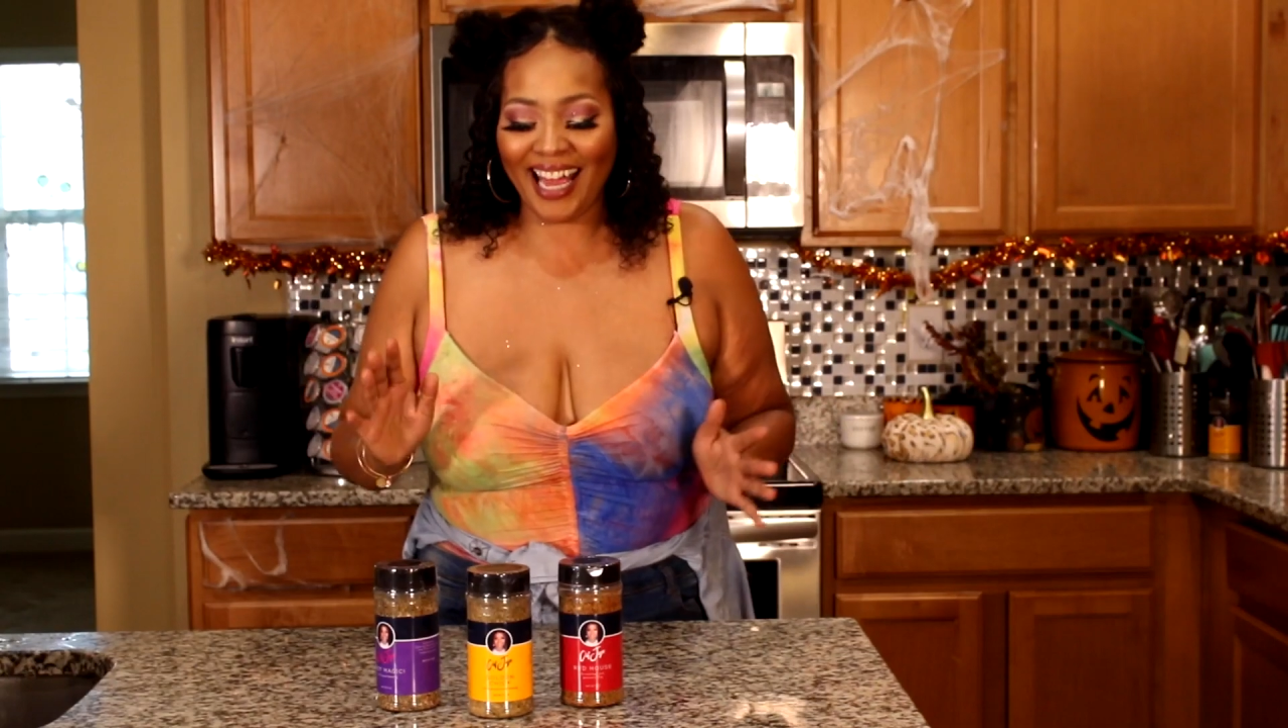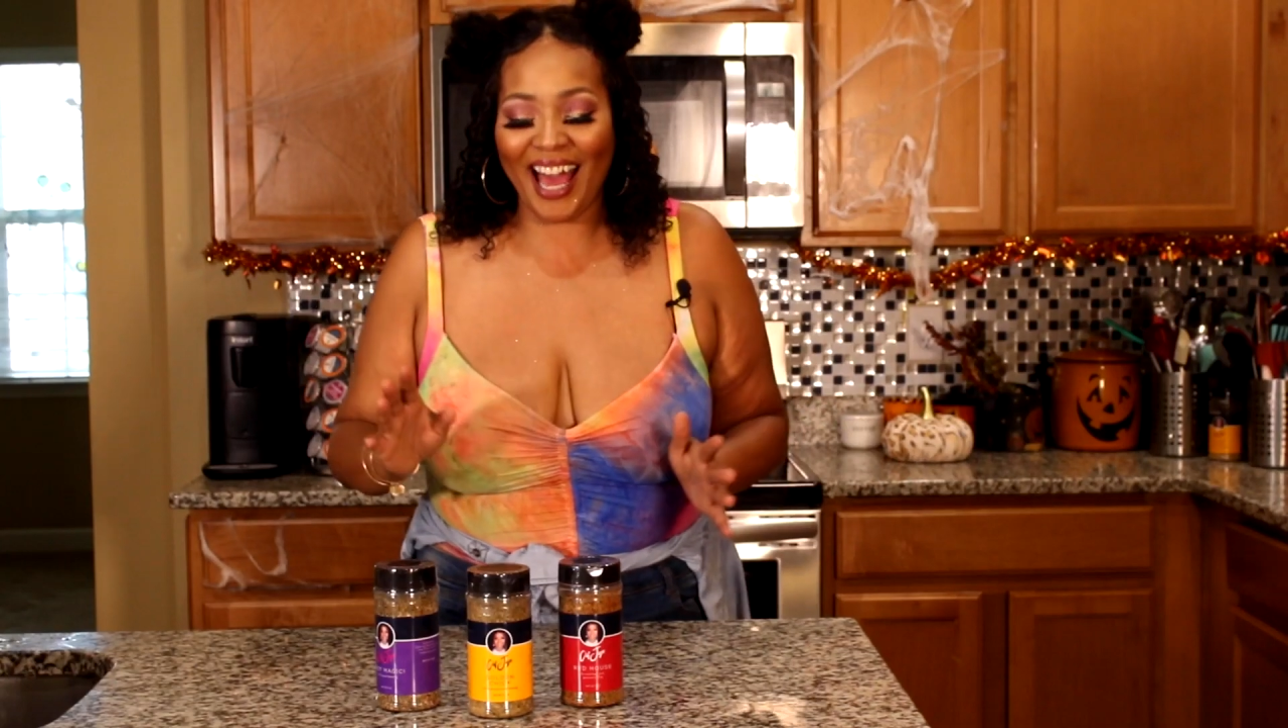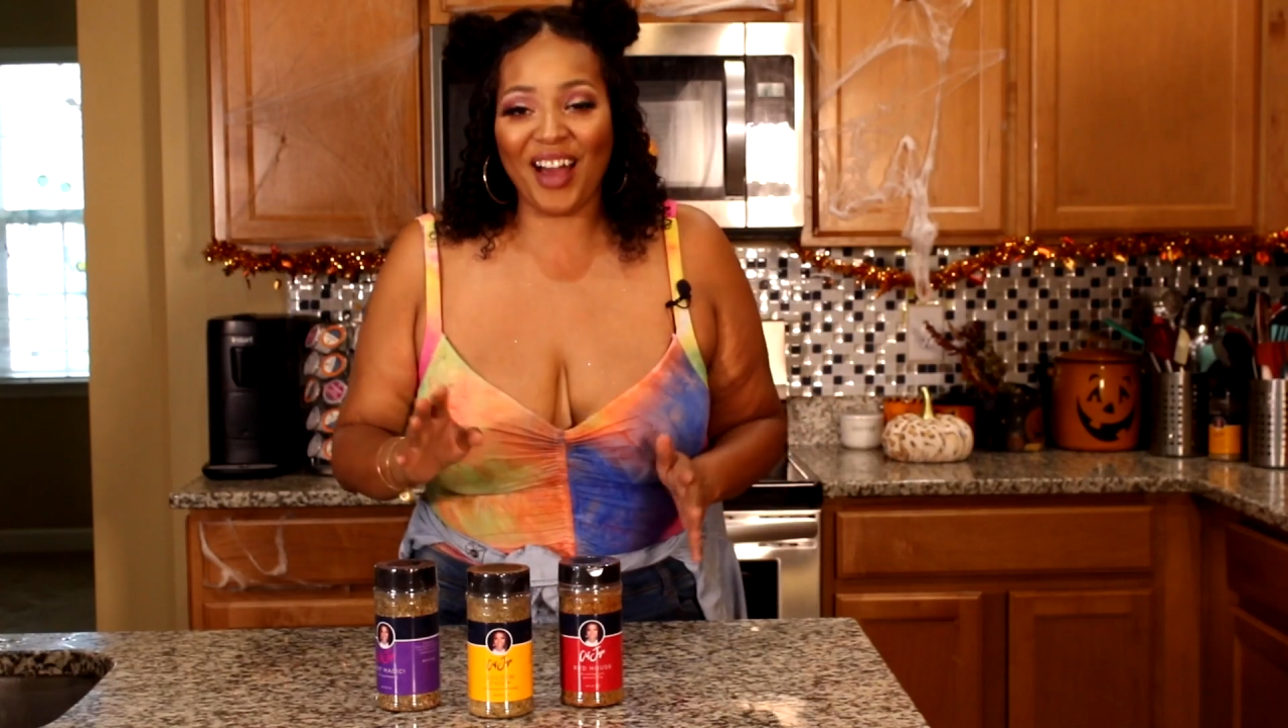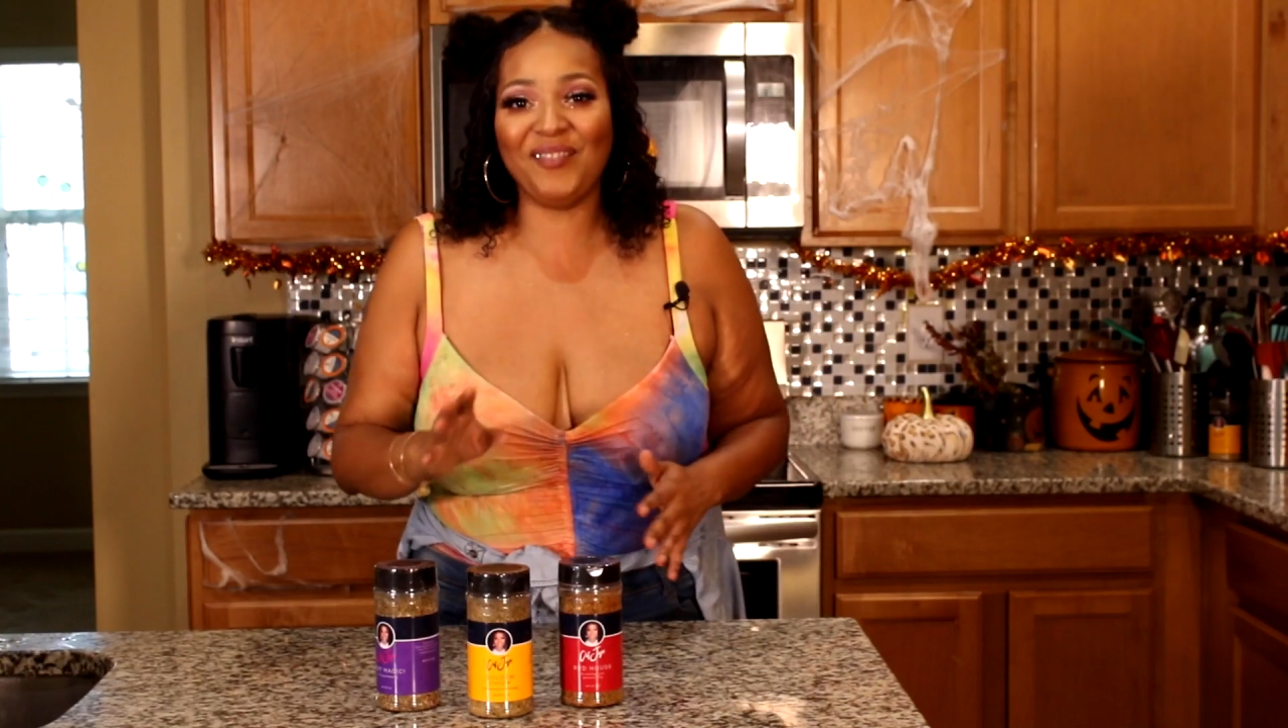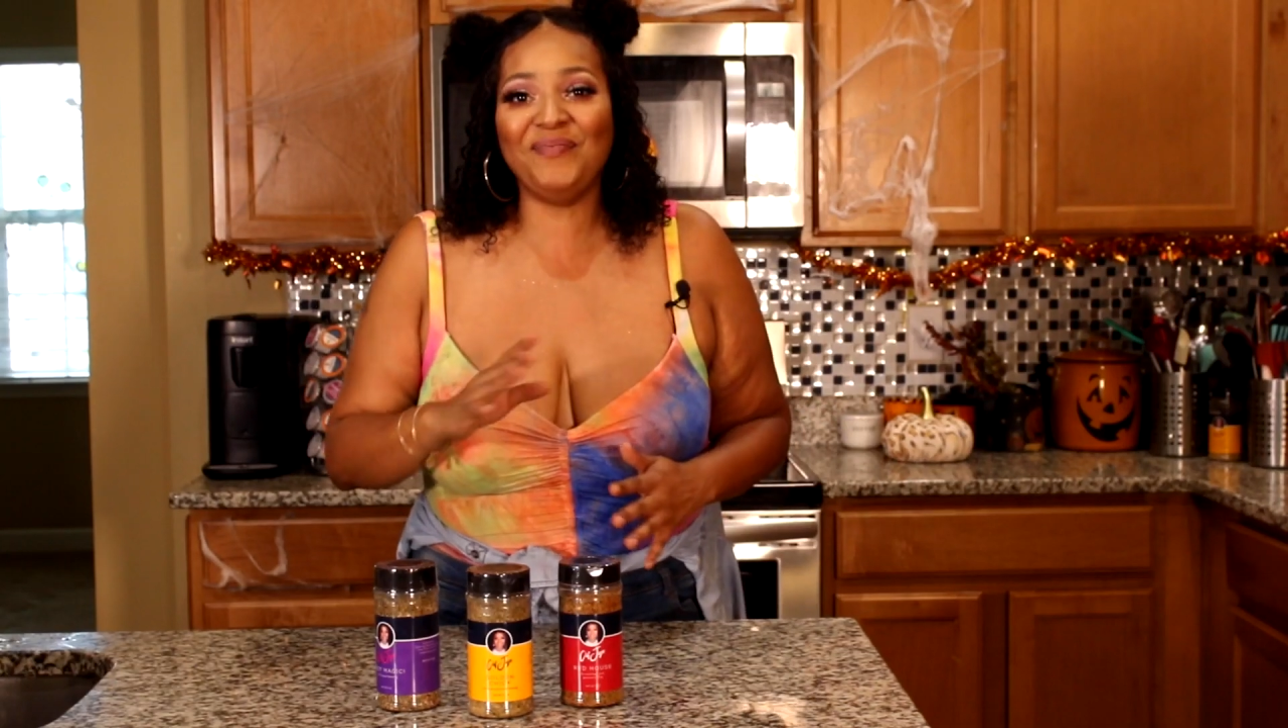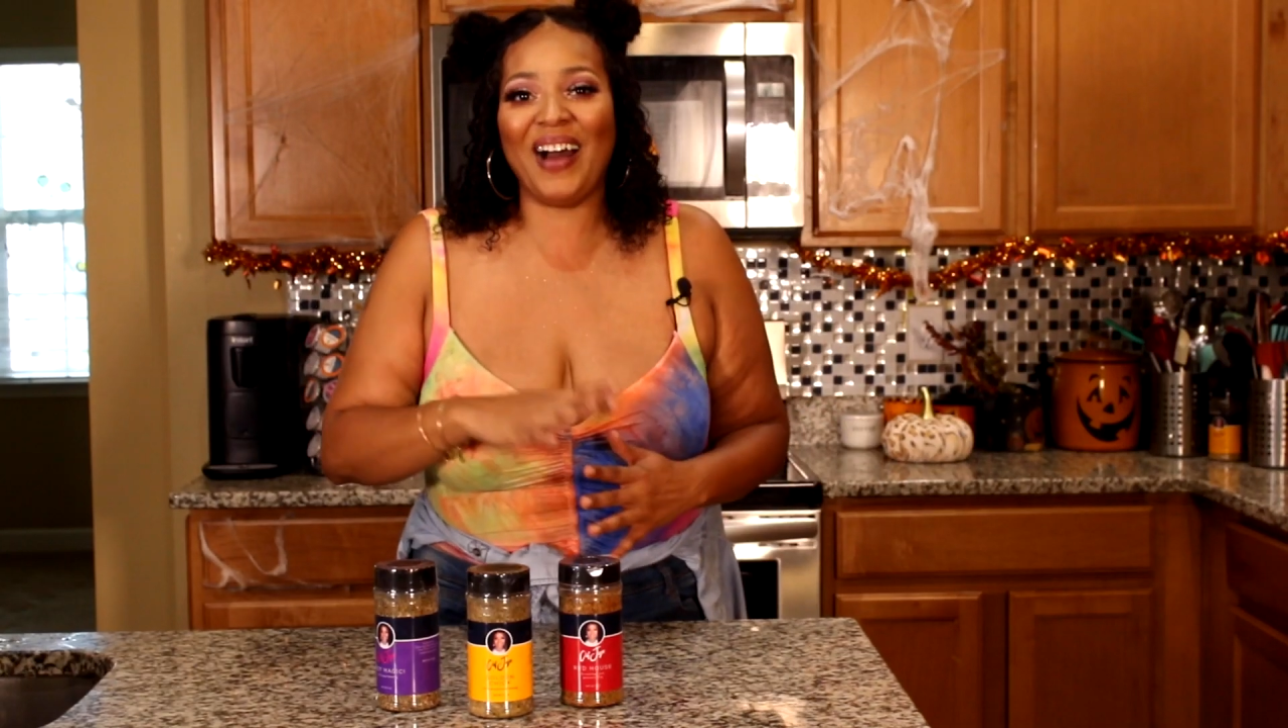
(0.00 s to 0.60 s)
I have